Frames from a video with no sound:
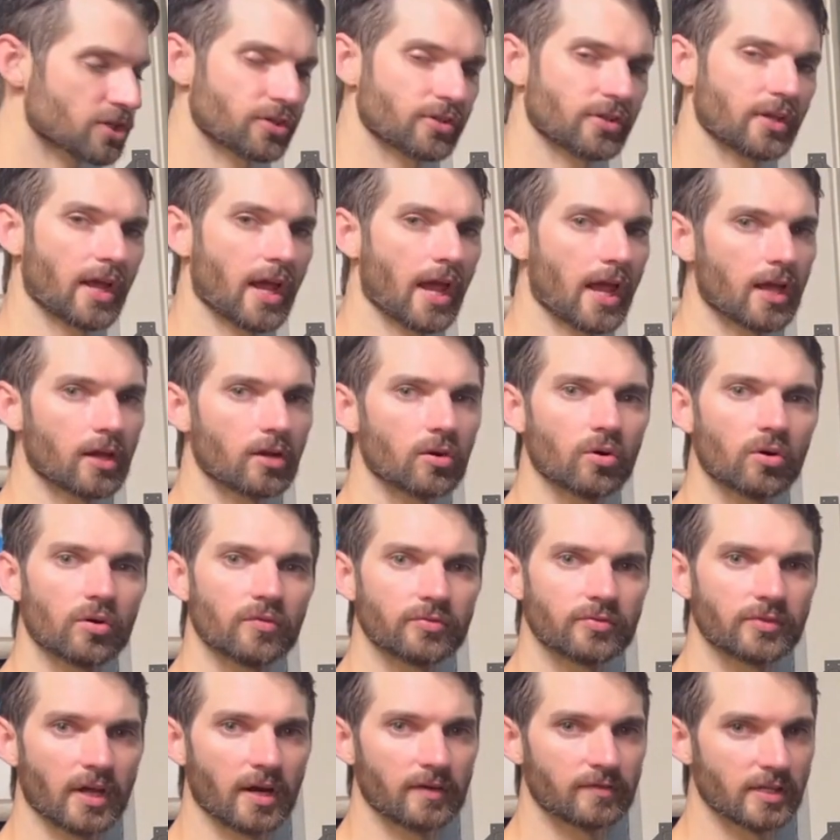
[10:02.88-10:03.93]
the
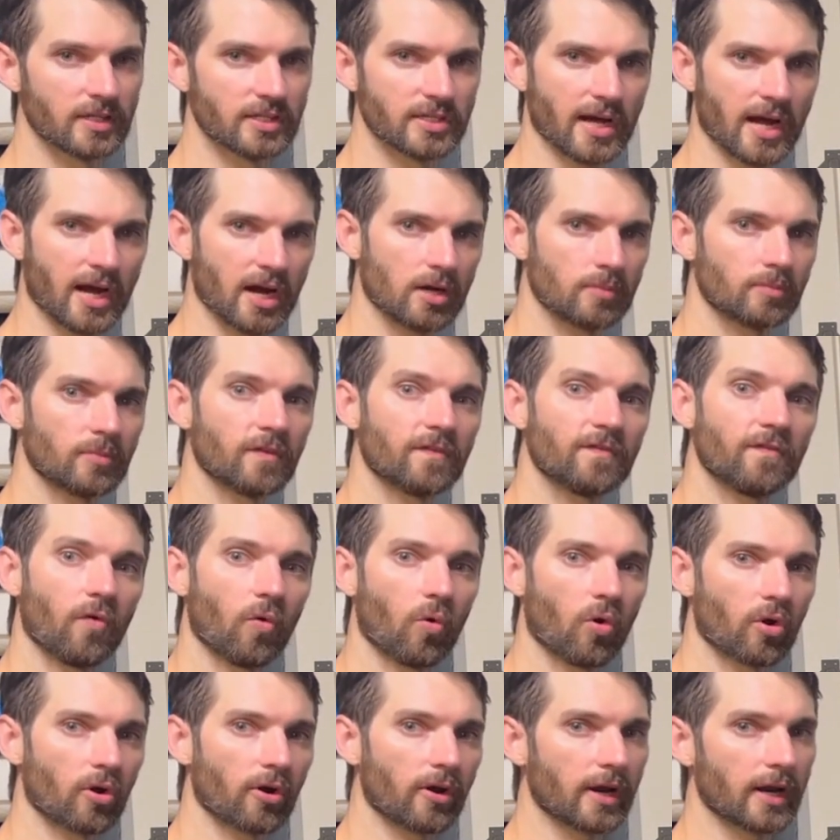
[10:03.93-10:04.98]
angle of the tire
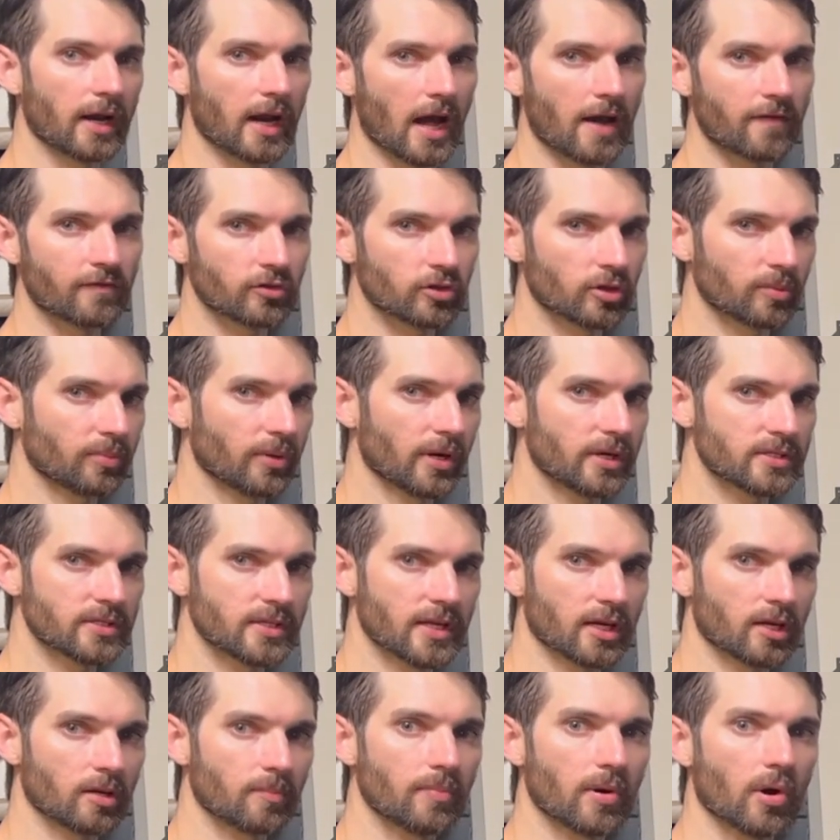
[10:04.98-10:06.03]
before and after replacing
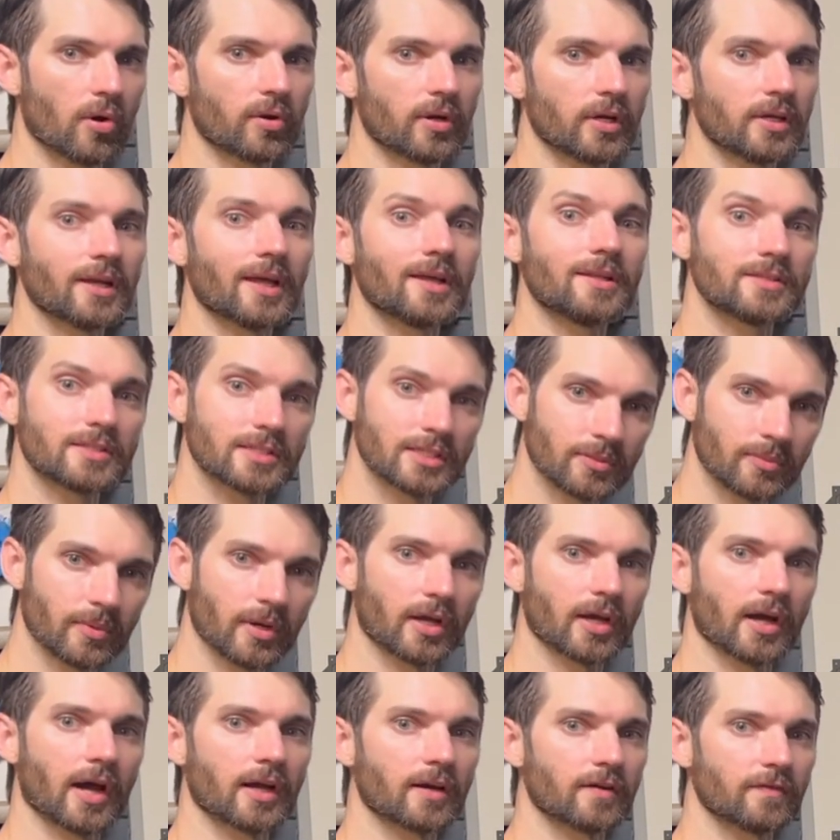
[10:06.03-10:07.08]
that component and see
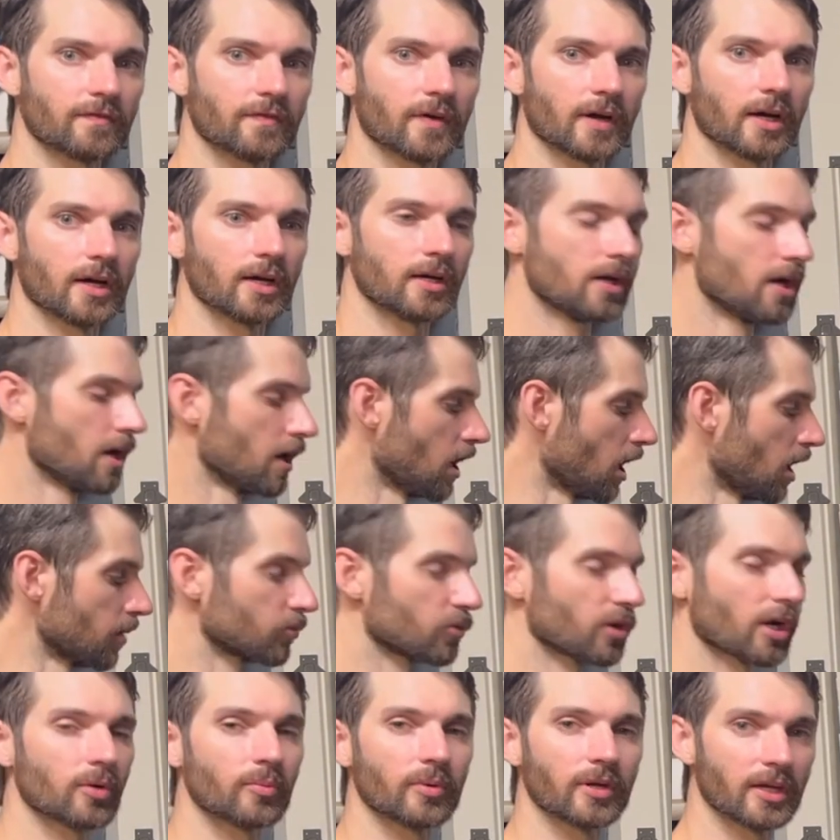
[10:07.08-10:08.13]
what kind of
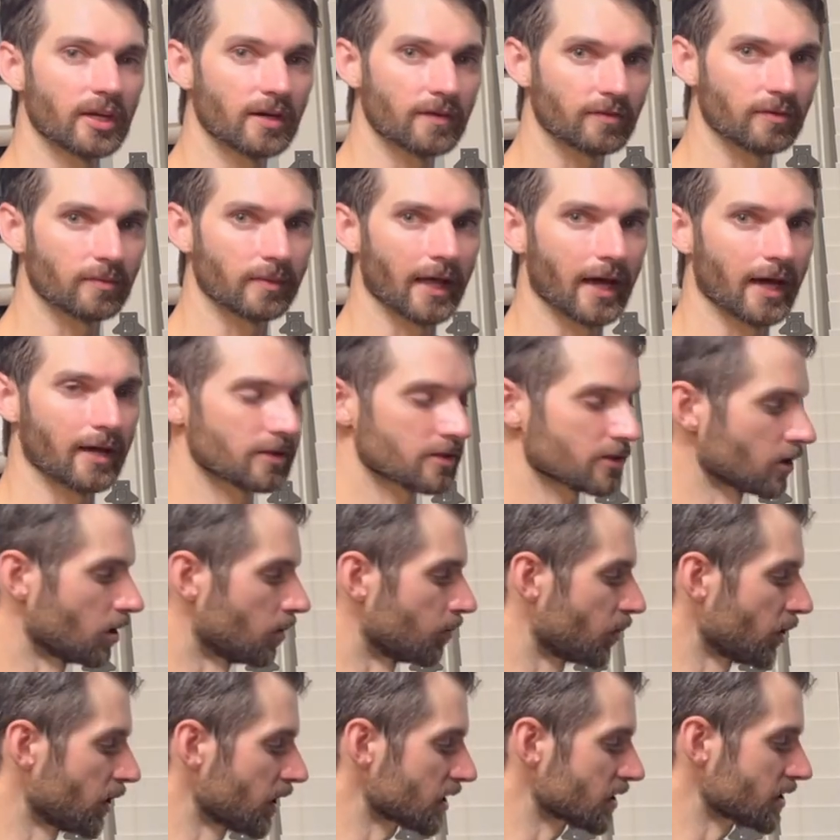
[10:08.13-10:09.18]
upgrade we get from that. So
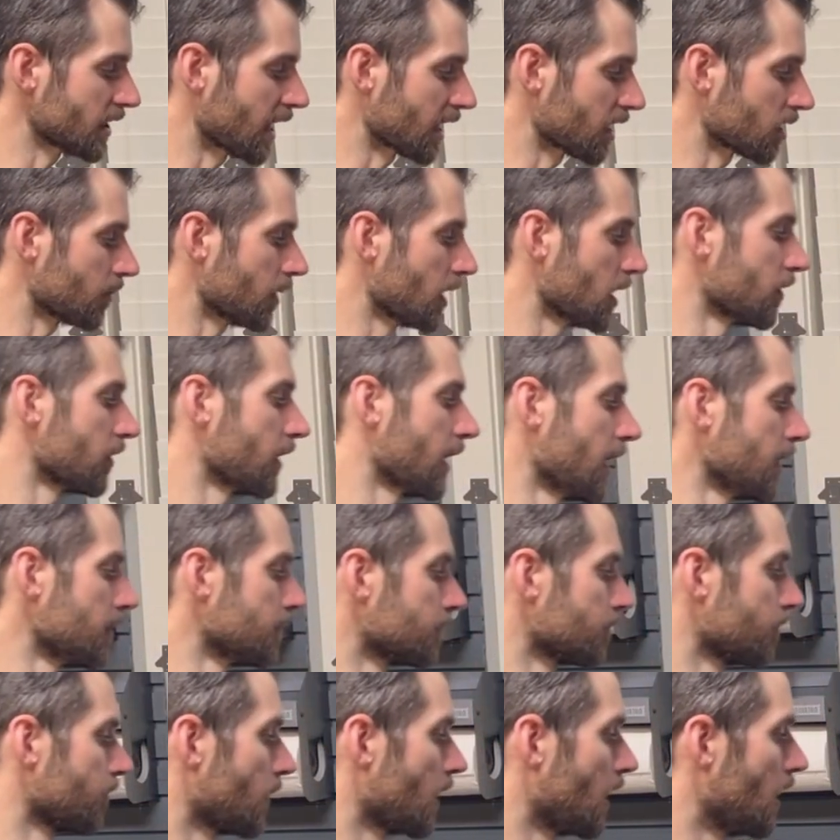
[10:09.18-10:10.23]
I'm pretty excited about
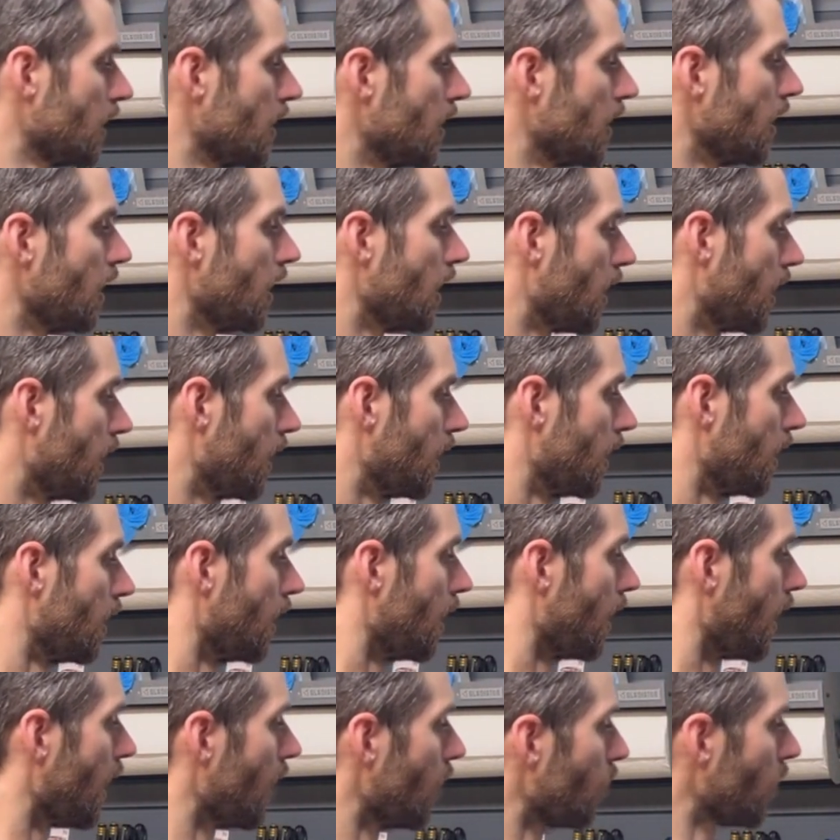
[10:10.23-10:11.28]
that.
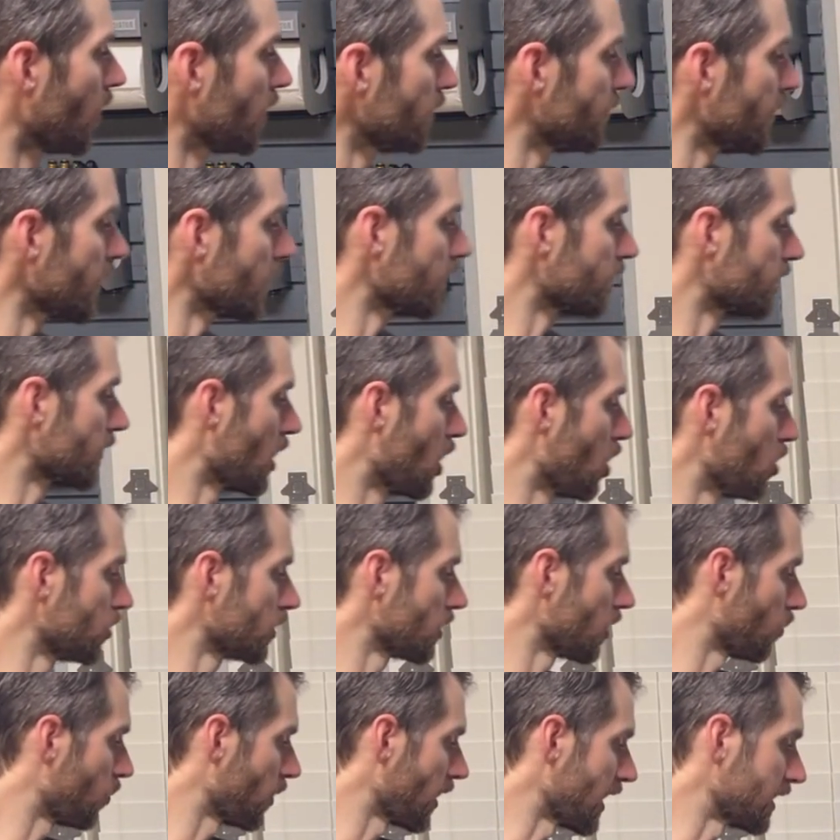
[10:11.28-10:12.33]
One thing of
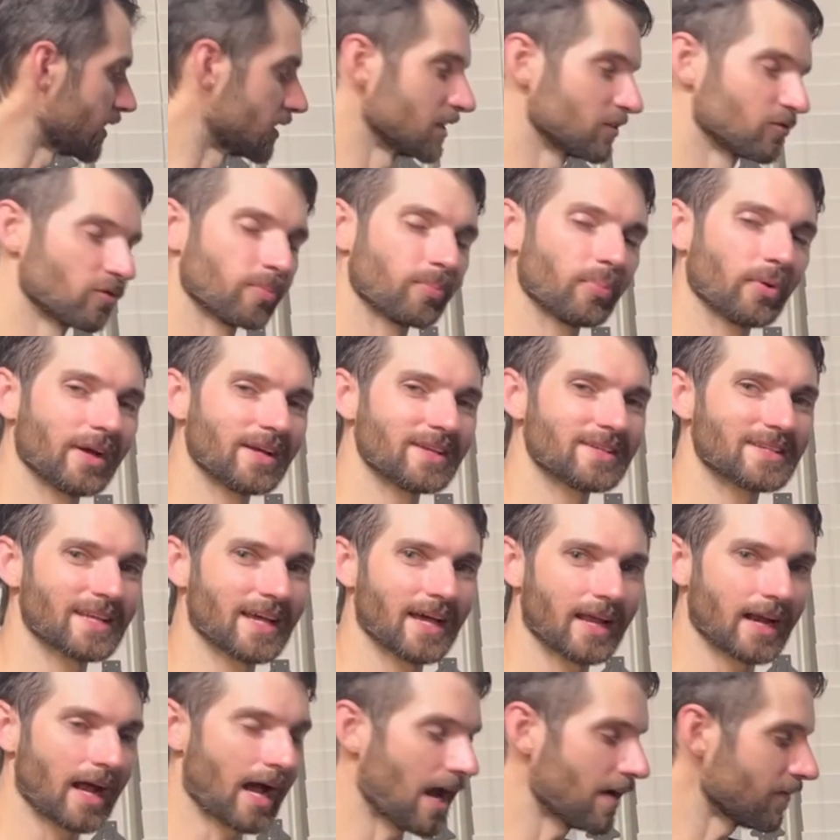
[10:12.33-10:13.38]
note, when I did replace
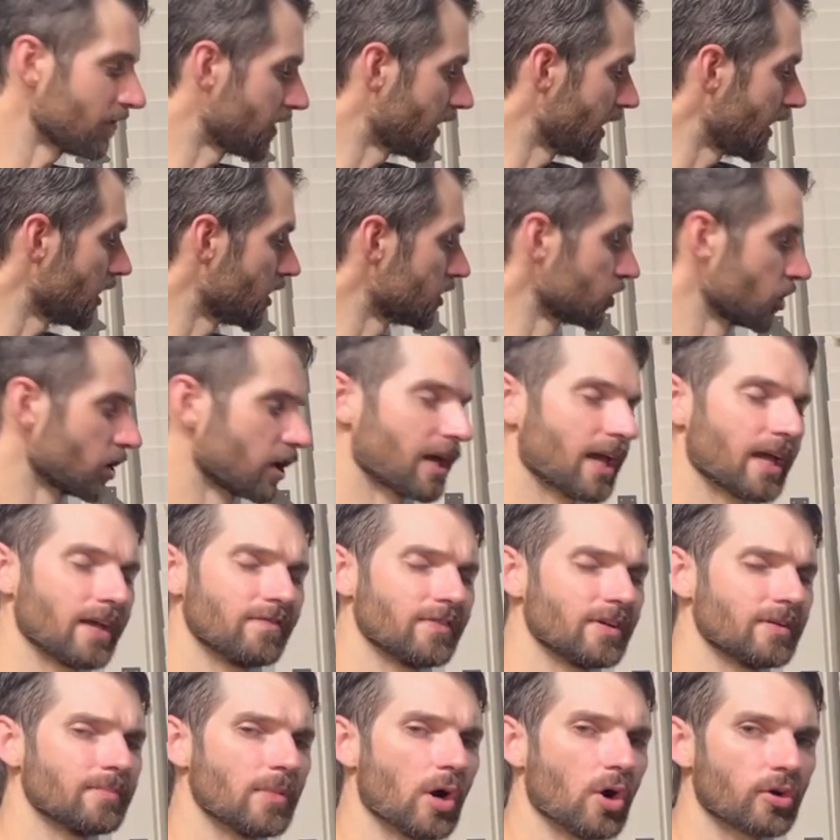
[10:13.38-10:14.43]
that, I have an 800
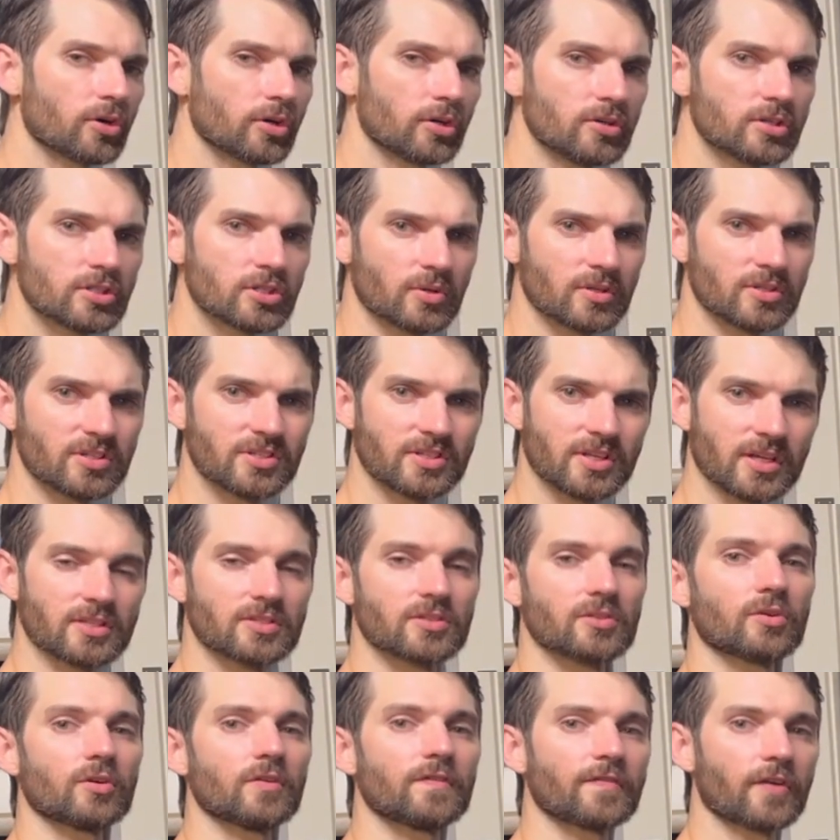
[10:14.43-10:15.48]
kV motor, so it
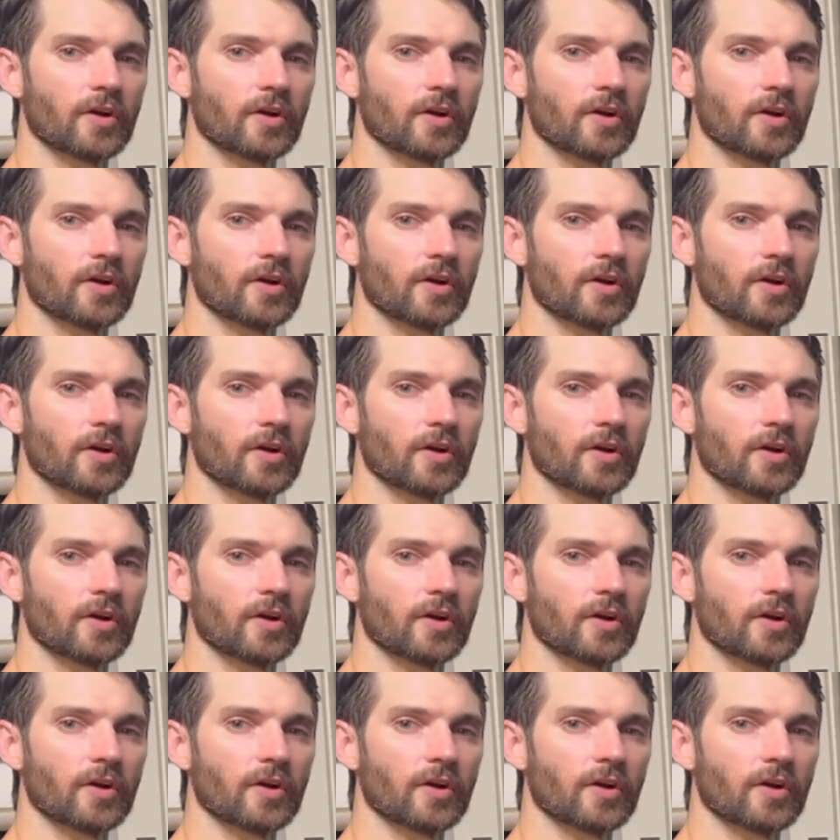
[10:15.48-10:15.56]
sticks a little